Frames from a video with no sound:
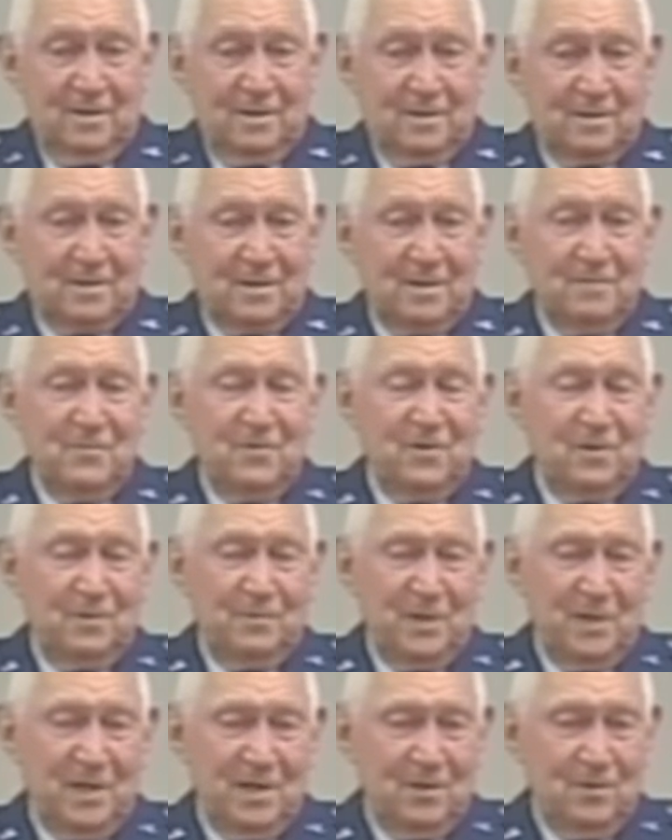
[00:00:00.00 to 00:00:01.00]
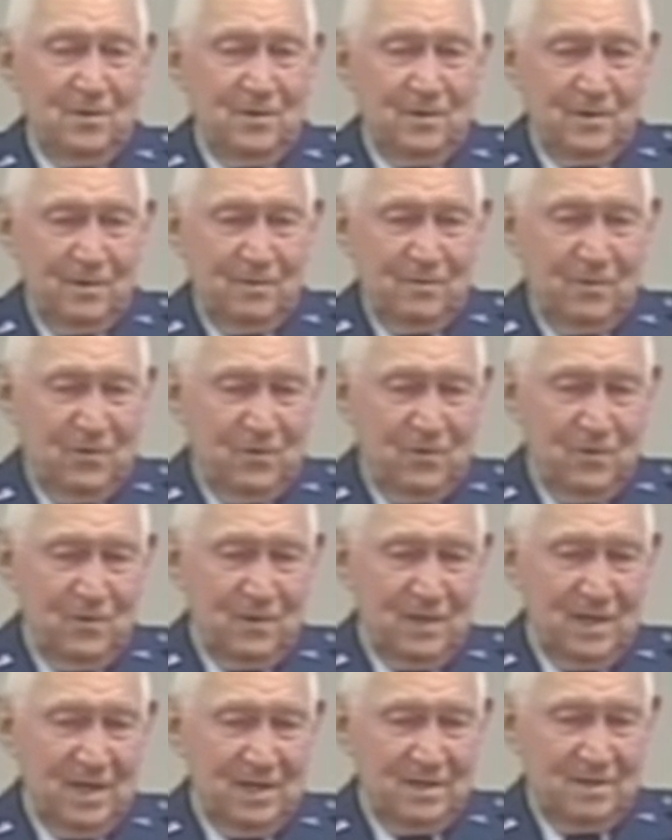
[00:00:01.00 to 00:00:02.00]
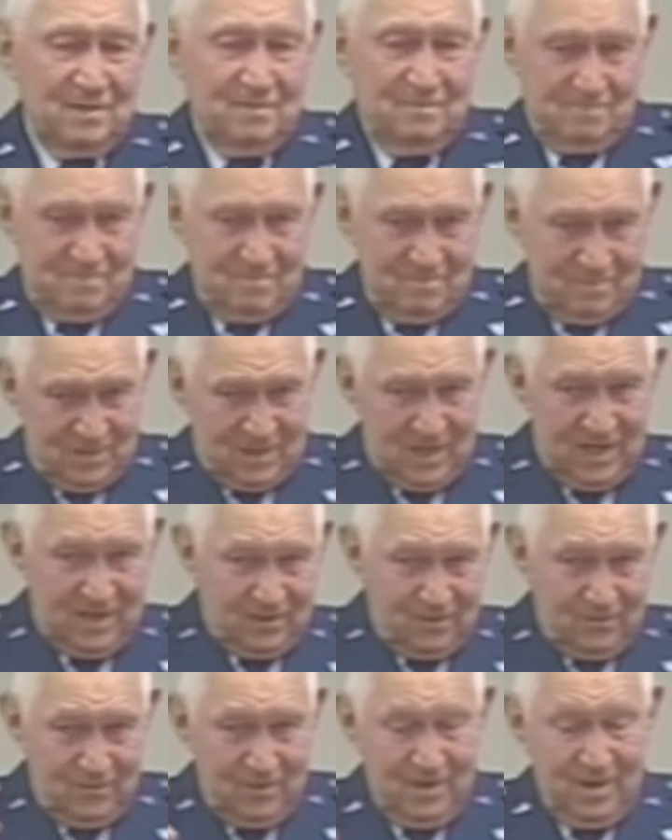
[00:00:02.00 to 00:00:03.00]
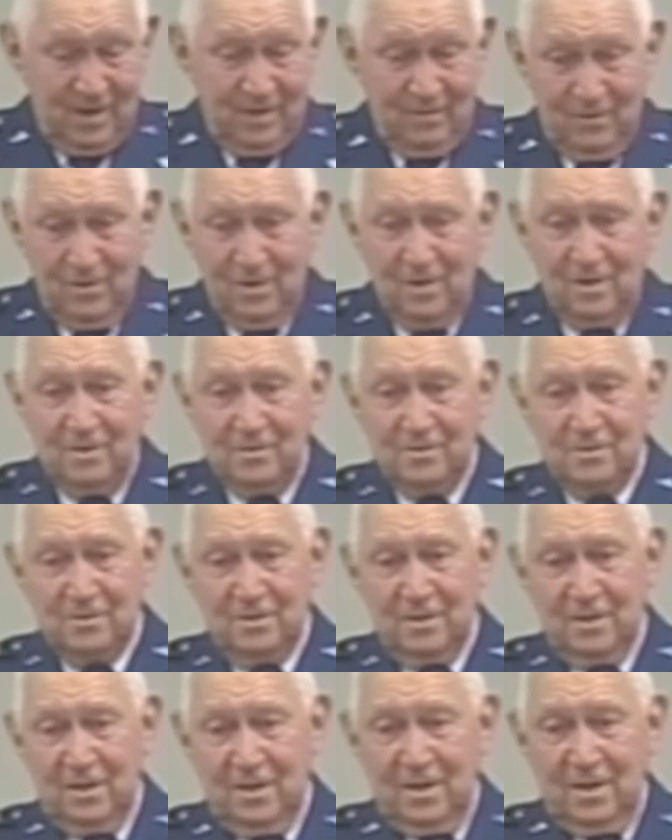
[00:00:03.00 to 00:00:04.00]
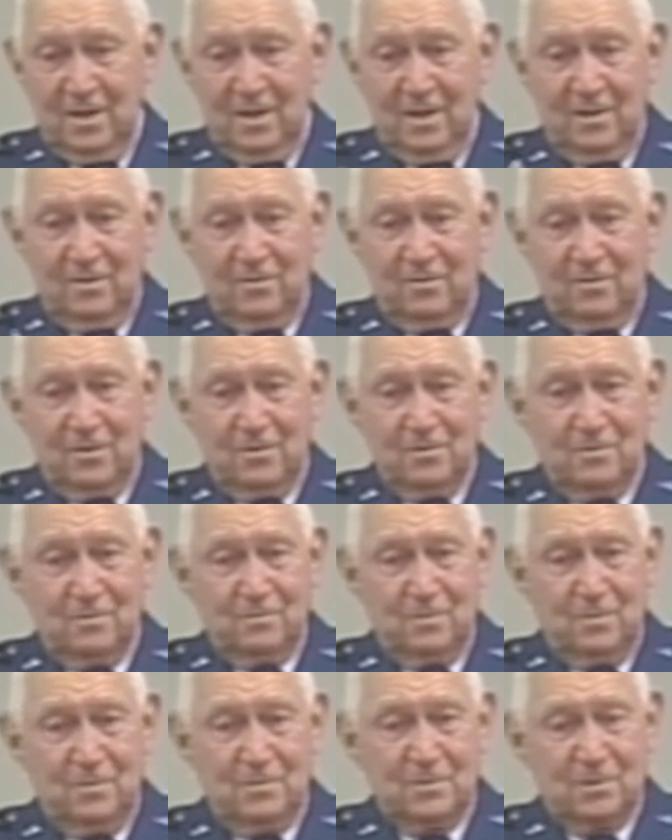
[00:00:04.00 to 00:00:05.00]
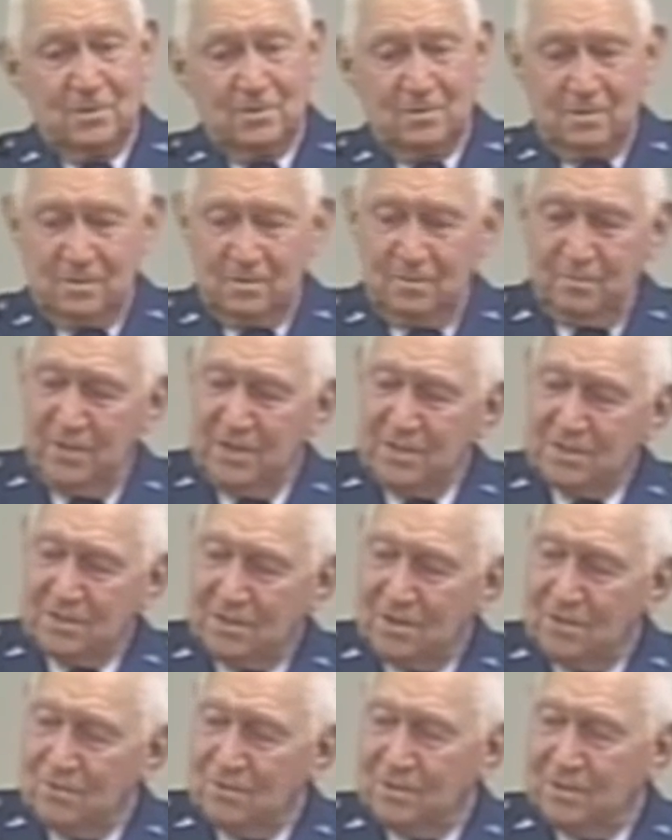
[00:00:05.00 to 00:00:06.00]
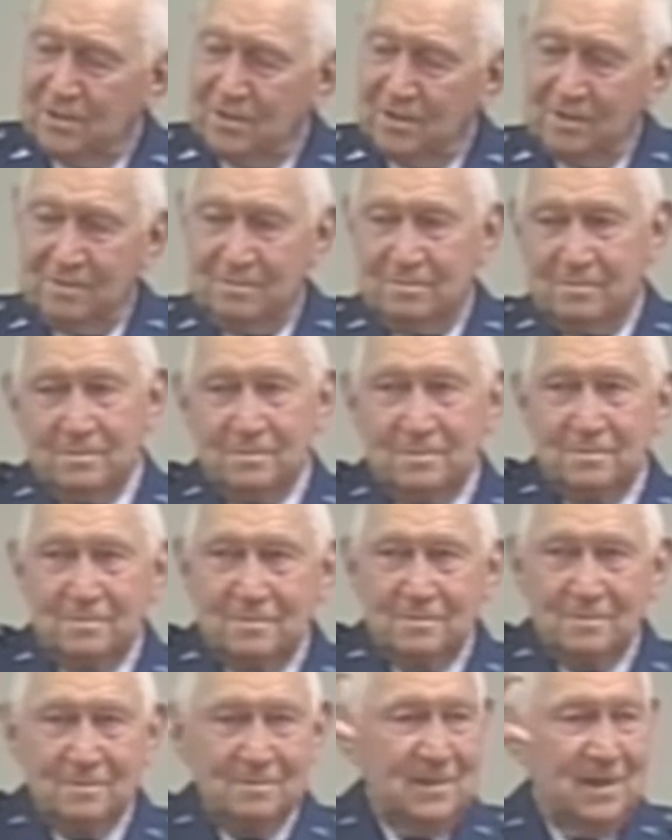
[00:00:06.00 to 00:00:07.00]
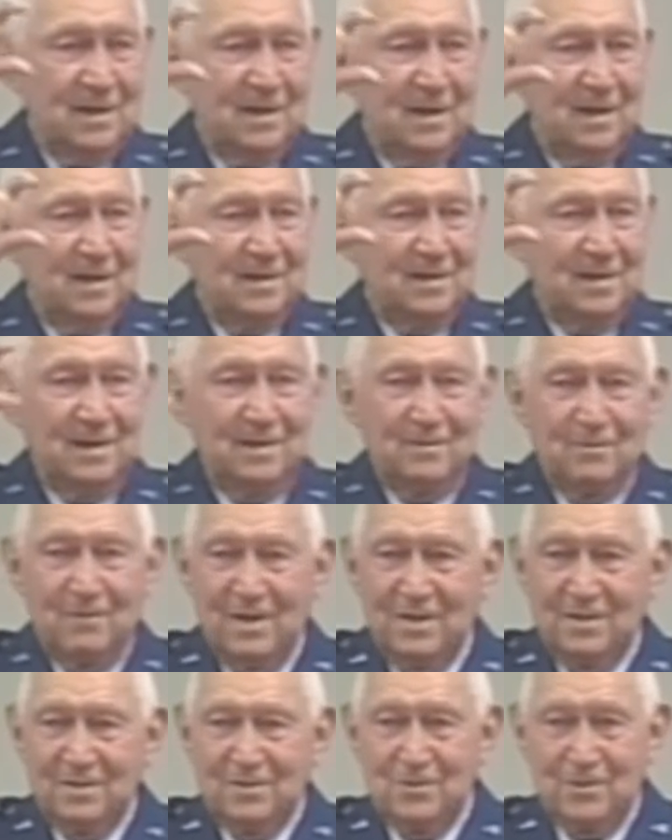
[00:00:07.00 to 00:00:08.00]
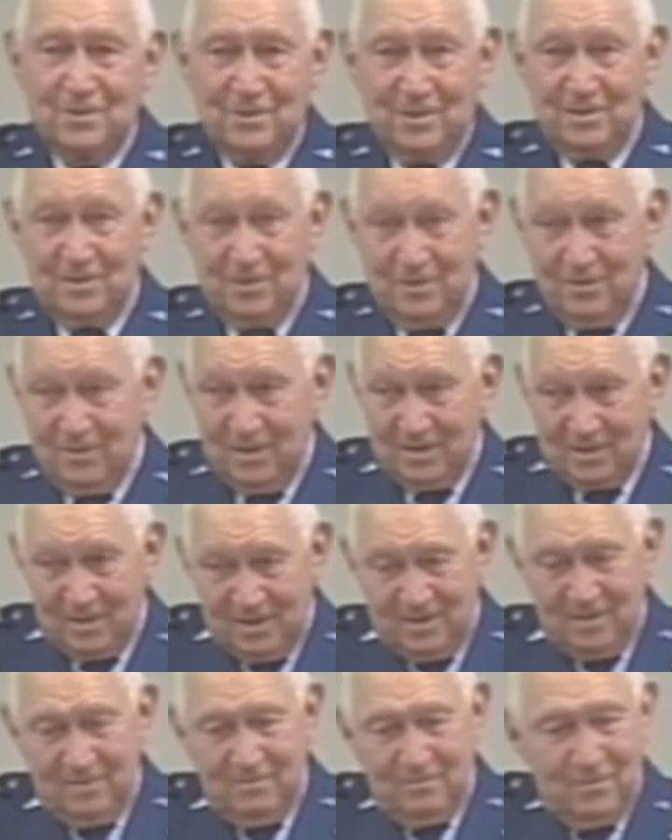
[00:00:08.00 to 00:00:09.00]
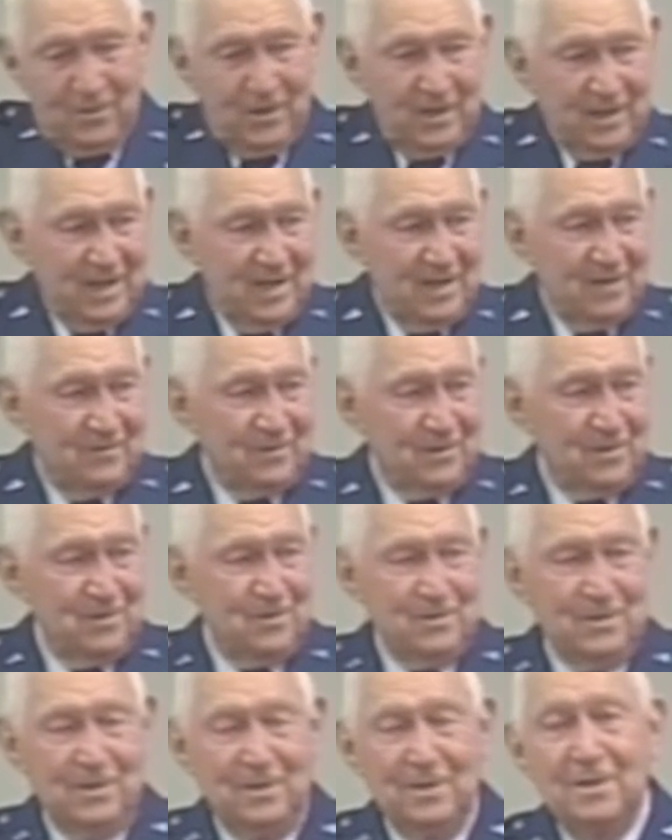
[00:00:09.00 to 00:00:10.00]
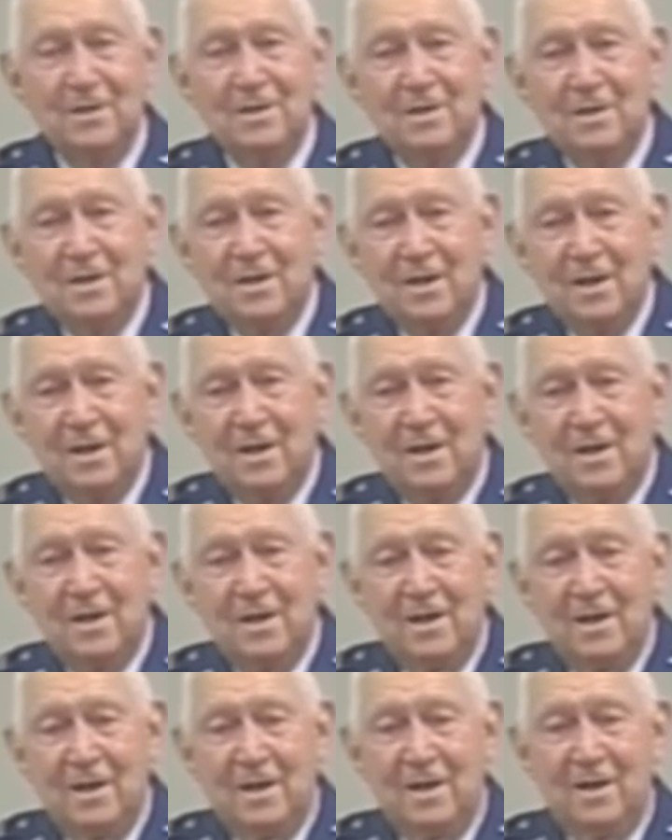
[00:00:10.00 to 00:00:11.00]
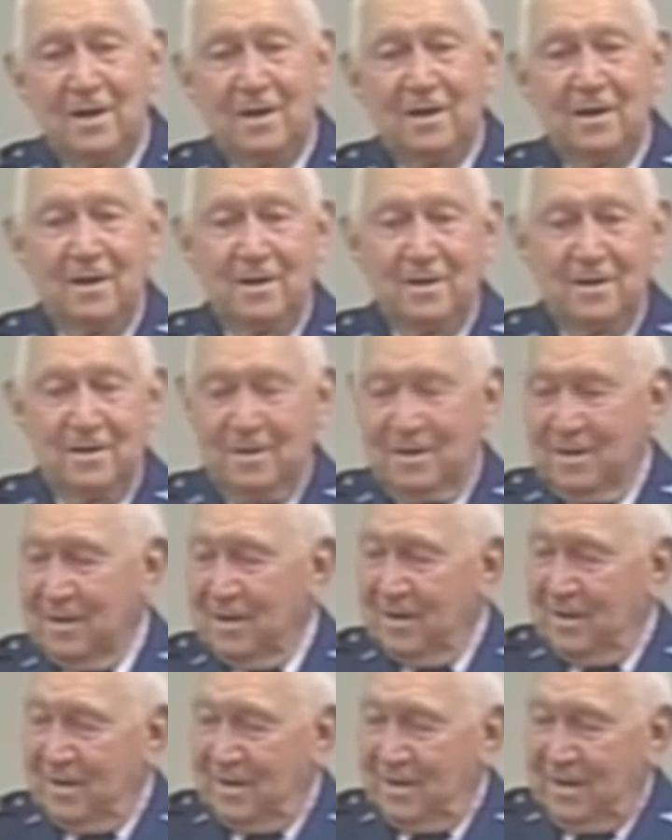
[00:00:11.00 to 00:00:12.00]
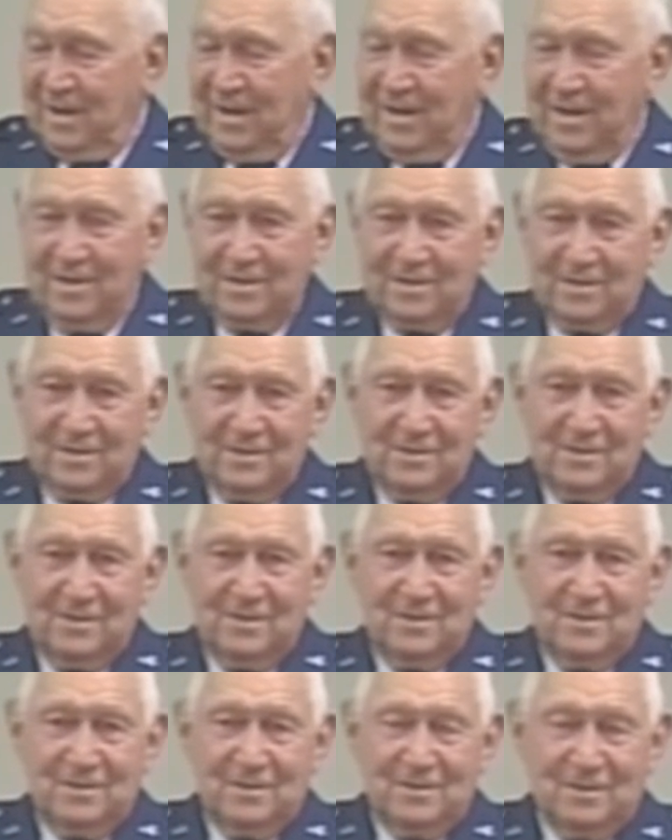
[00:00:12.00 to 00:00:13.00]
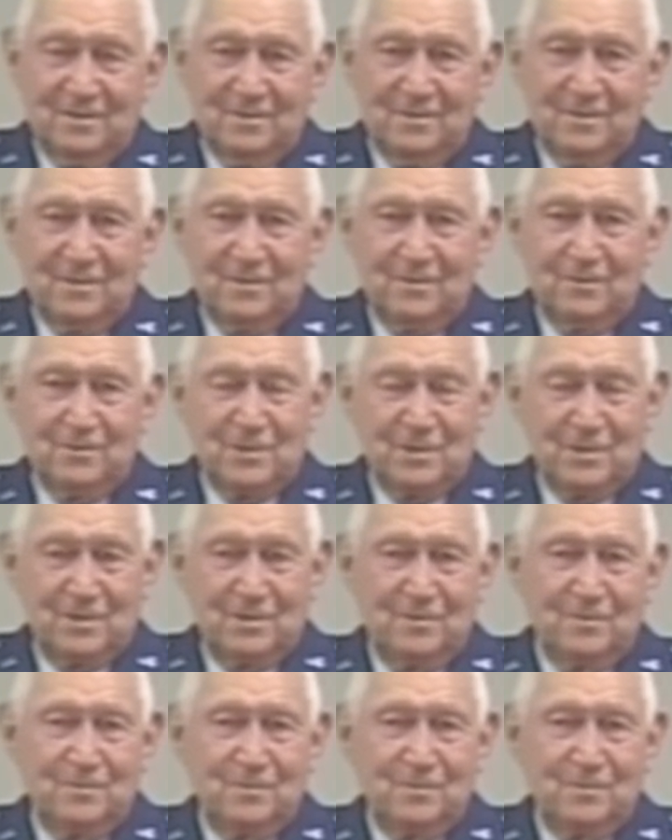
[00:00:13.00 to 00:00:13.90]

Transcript: some Filipino before got got to where he was had thrown a piece of coconut, about like that white coconut, you know, I could break out of a coconut, and I had a uh, there was a